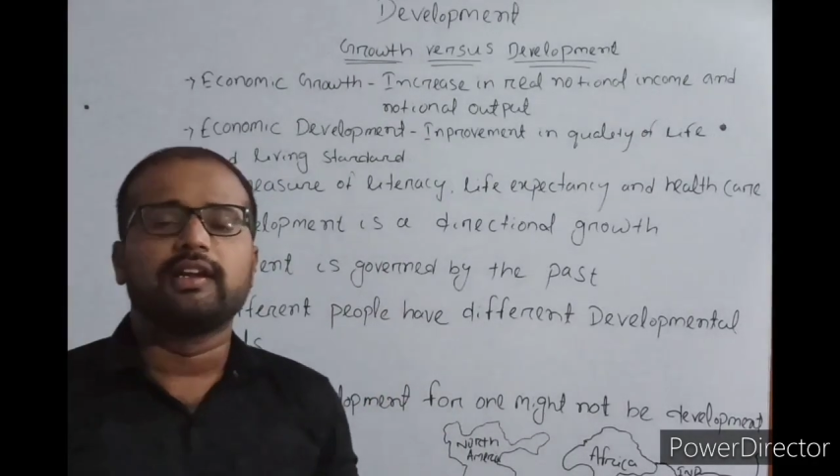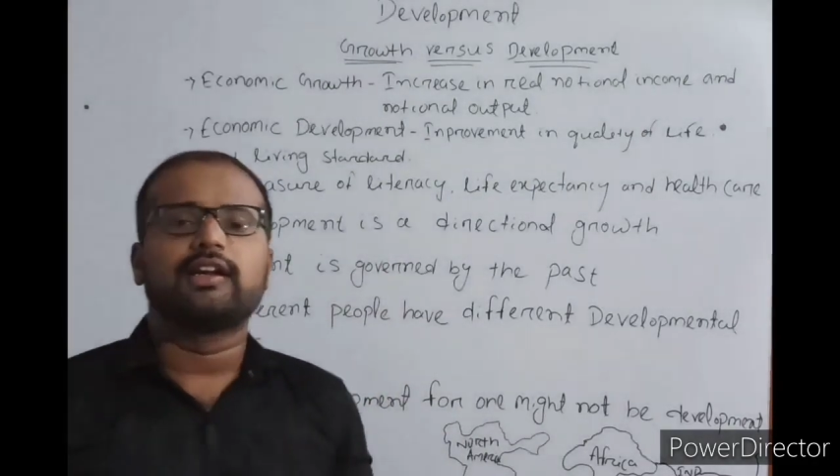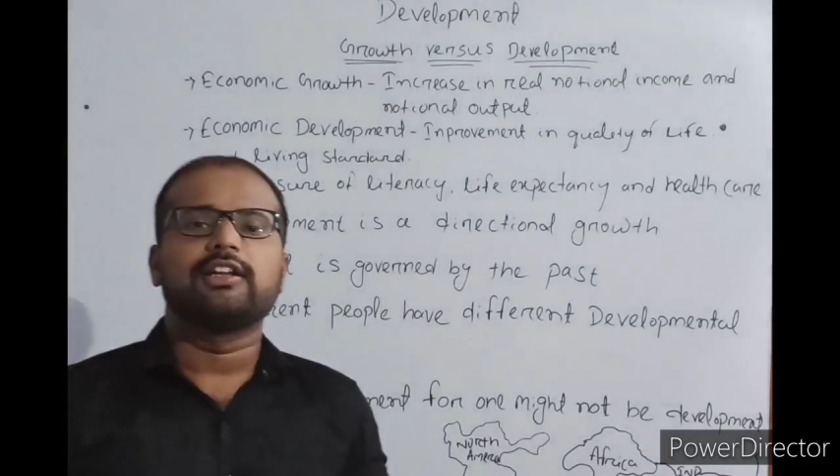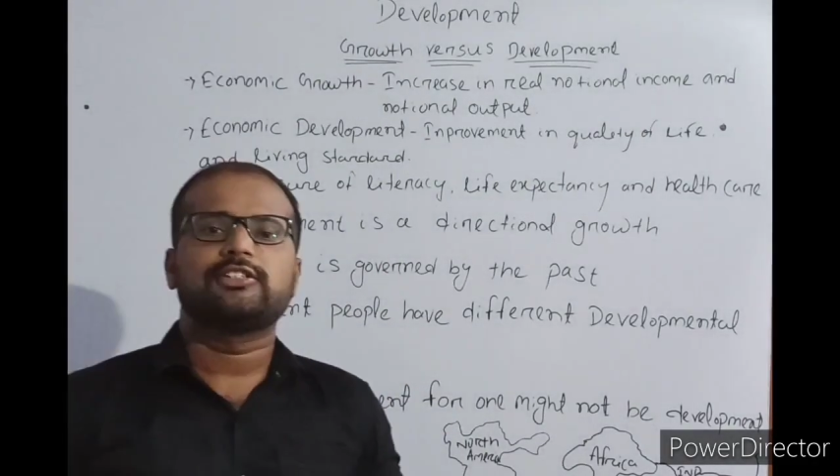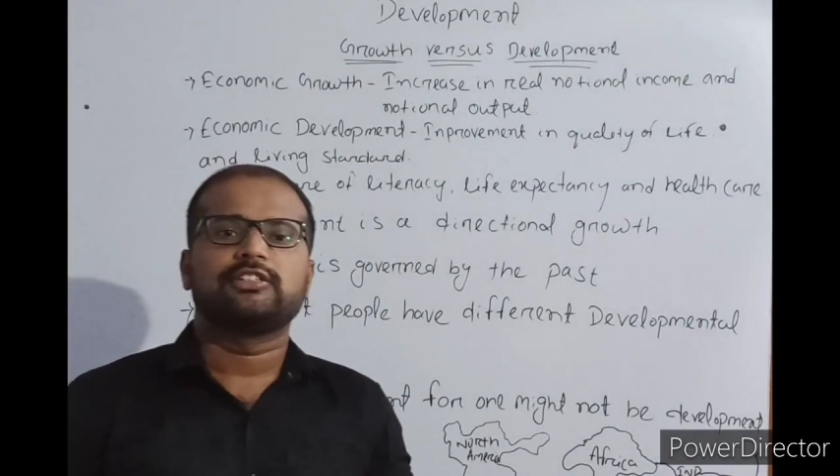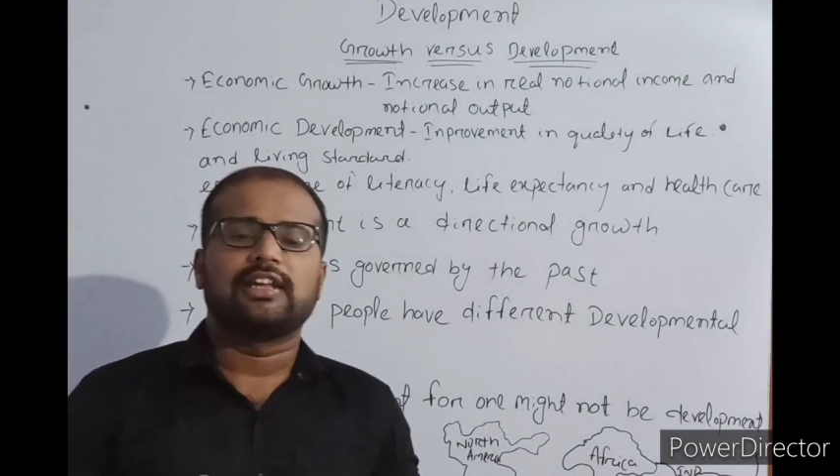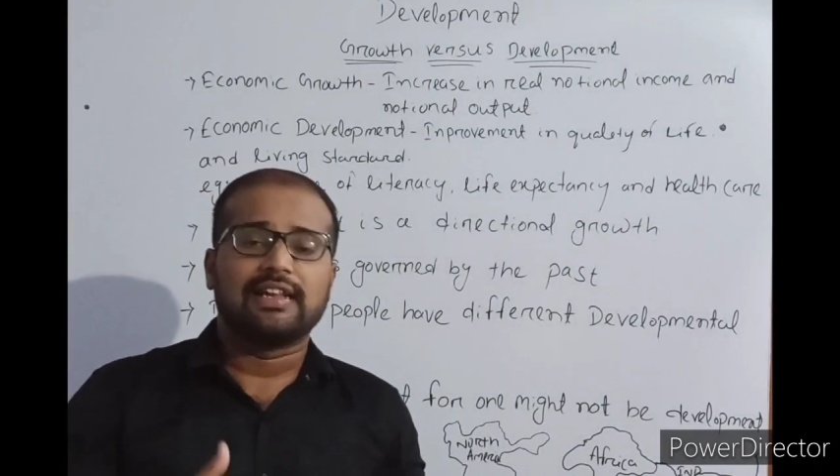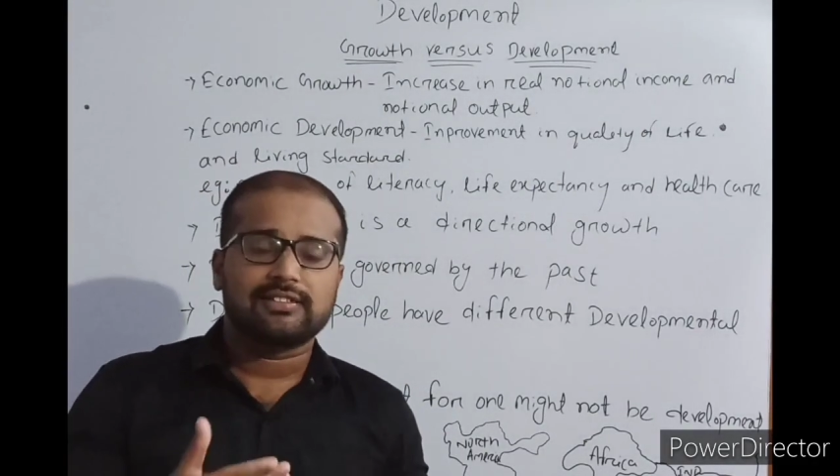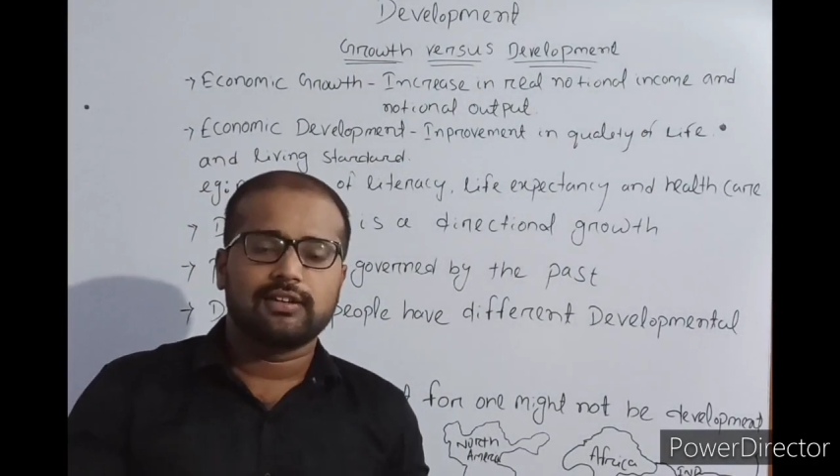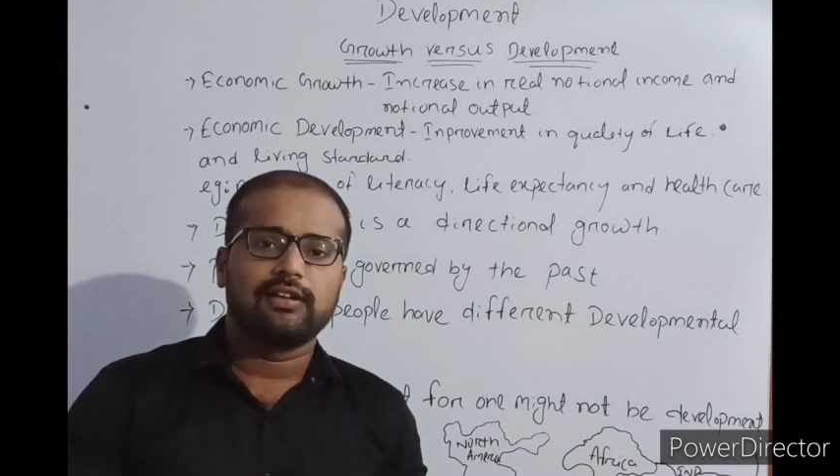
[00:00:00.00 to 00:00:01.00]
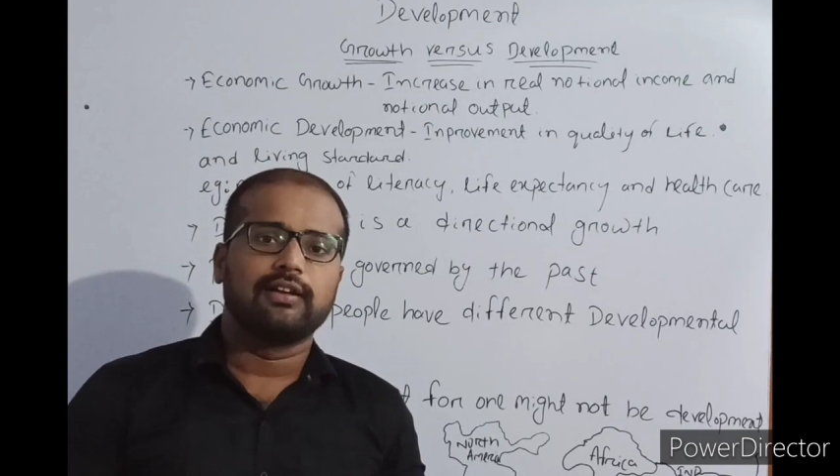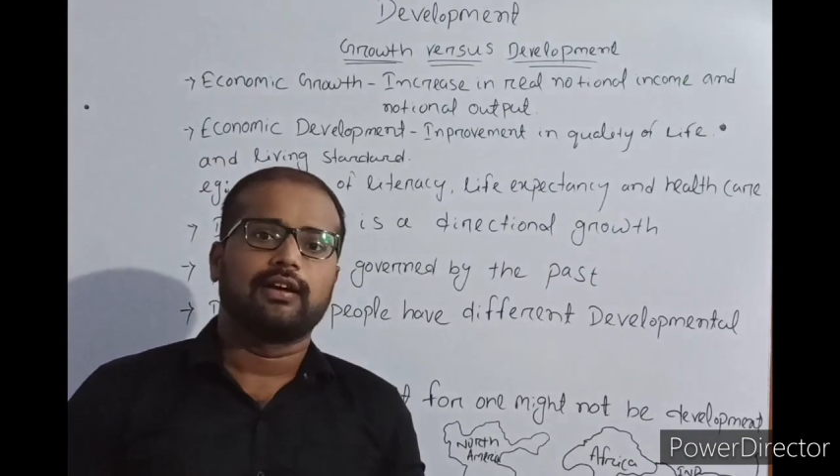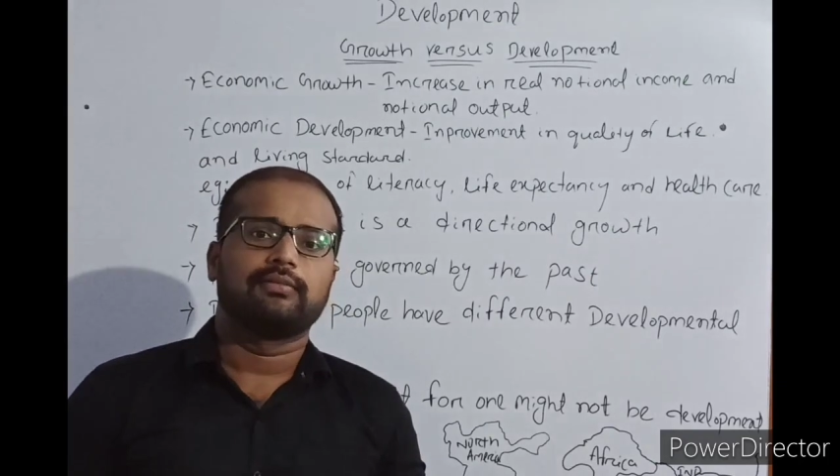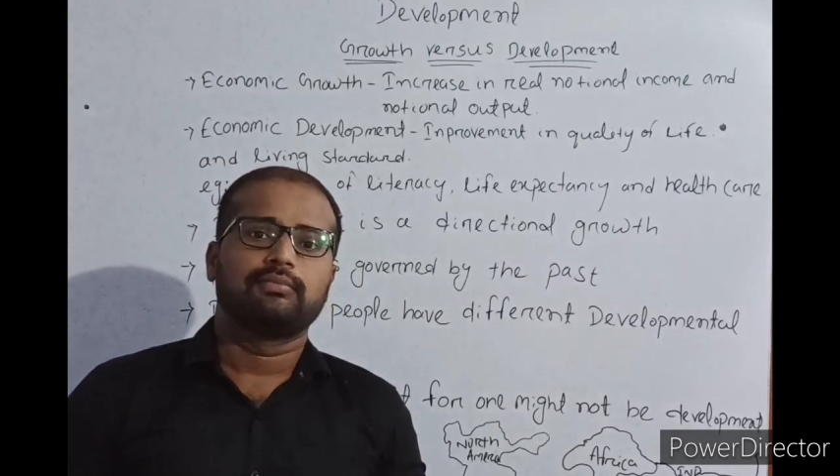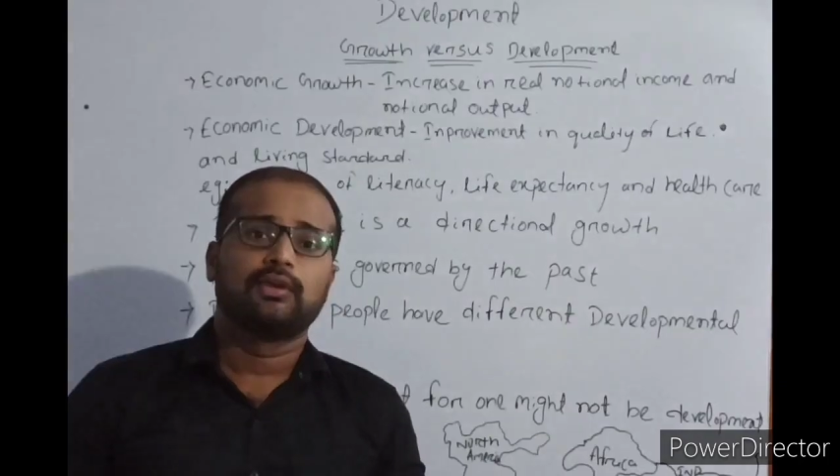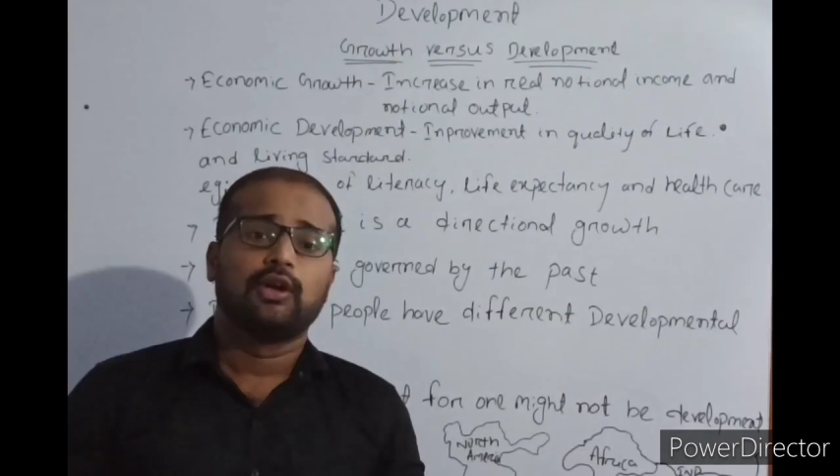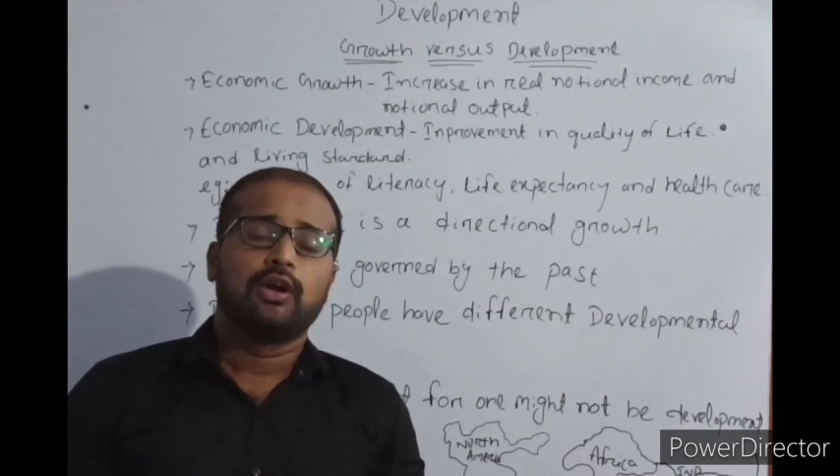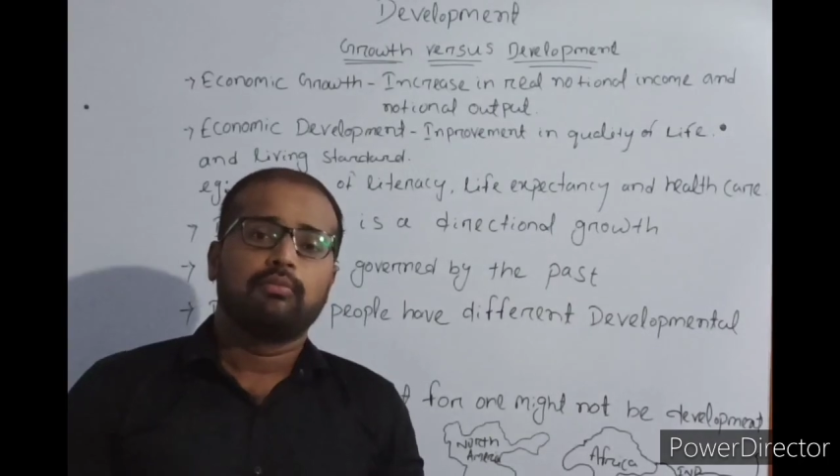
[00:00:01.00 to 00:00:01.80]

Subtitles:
increase in the national income,